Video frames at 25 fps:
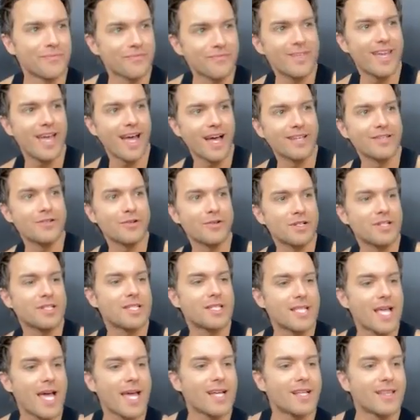yeah, you can
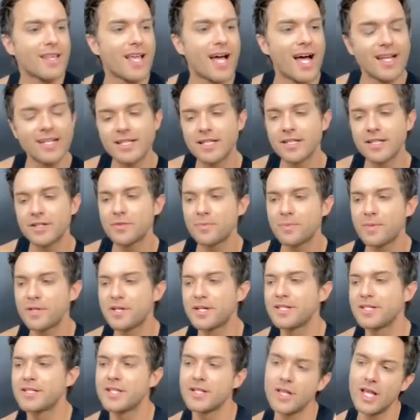say a lot and
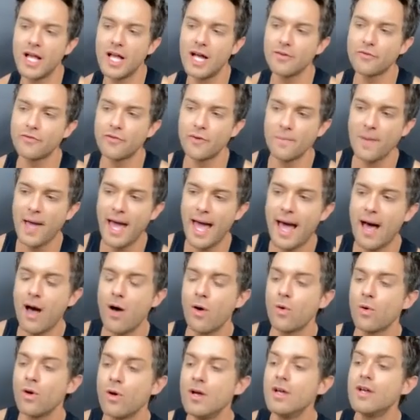experience a lot from
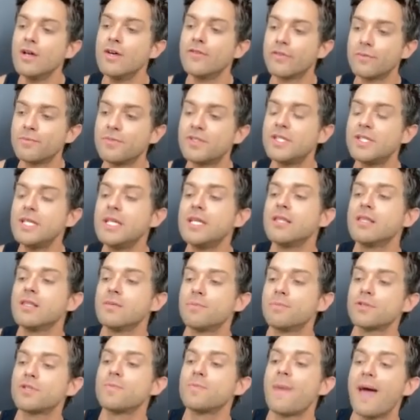seeing the
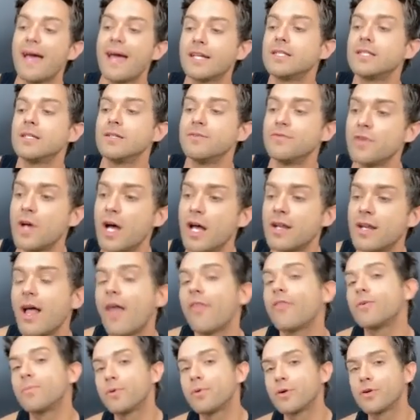perspective
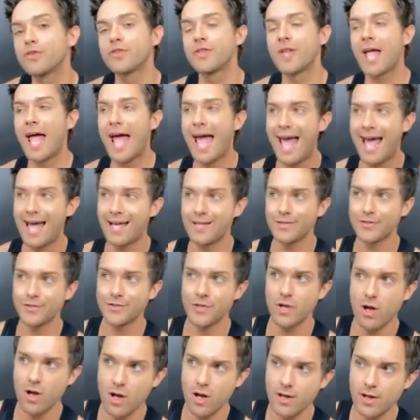another person has
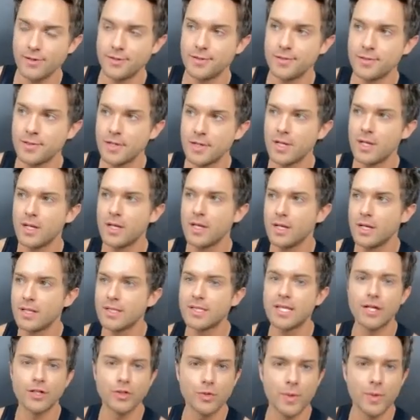on
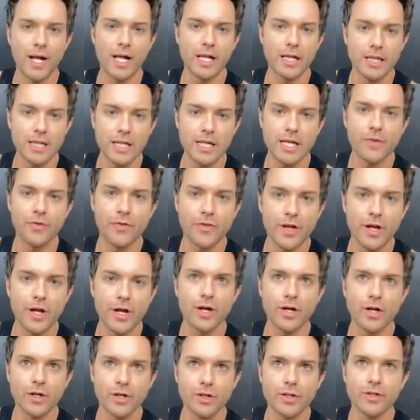sexuality and
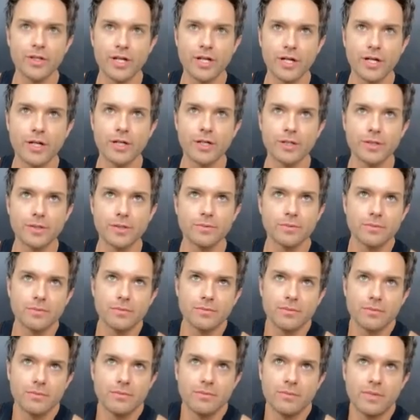their
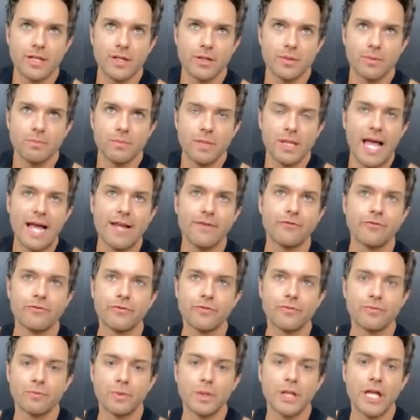
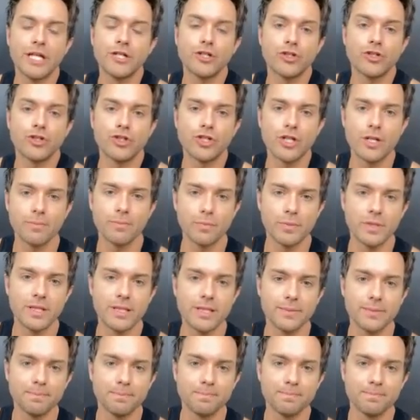life relationship with
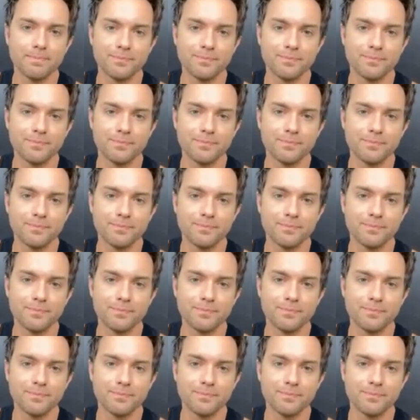it.